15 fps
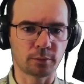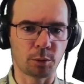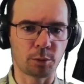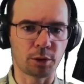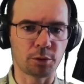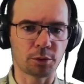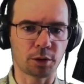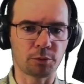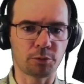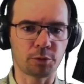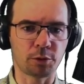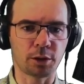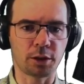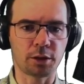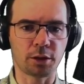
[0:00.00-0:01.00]
We're looking for
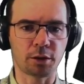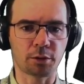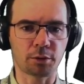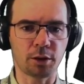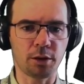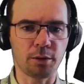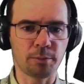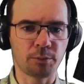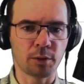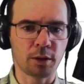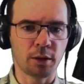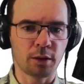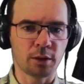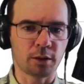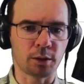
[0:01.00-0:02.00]
93,
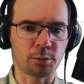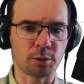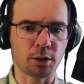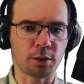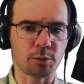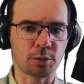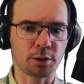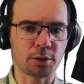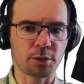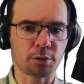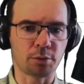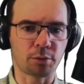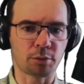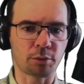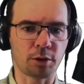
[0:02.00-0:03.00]
and we need 1,
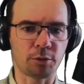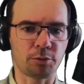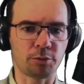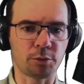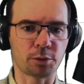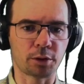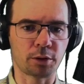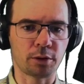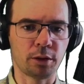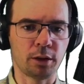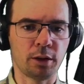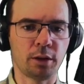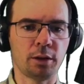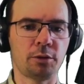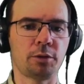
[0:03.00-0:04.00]
2, 3, 4,
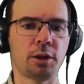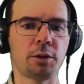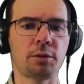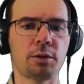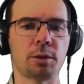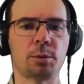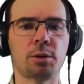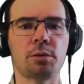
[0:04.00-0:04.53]
5 steps.